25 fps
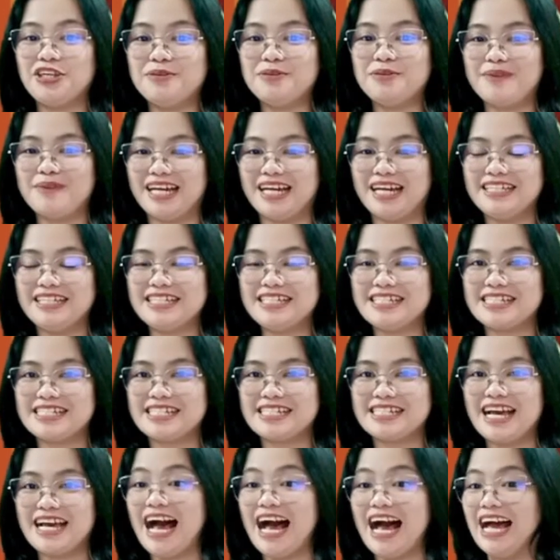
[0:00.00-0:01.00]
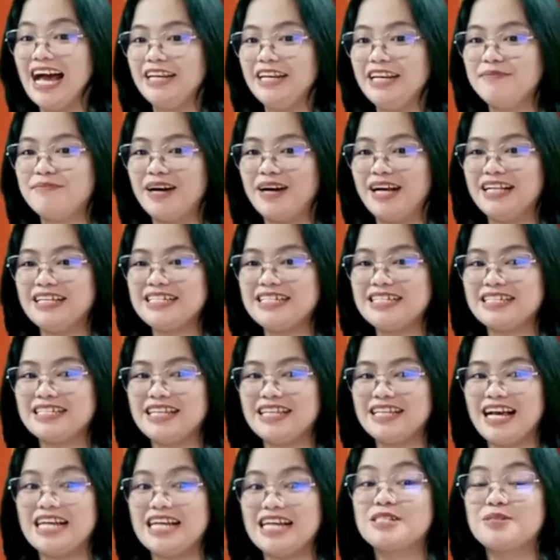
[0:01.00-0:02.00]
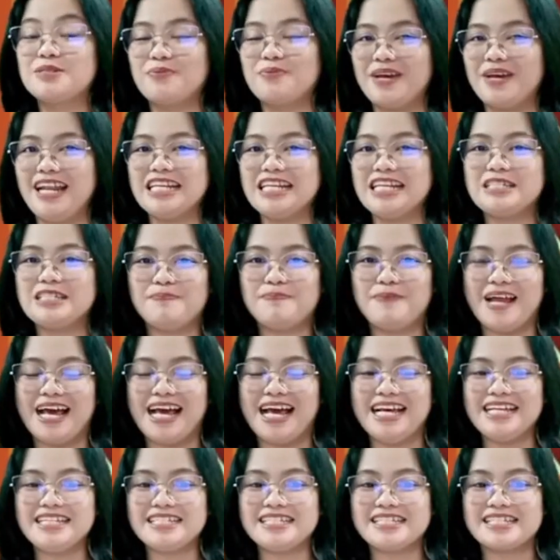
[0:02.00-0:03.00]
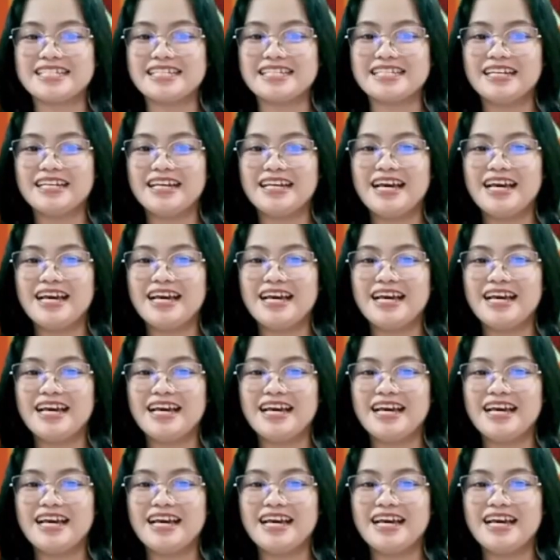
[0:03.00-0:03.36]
humans, animals, as well as plants,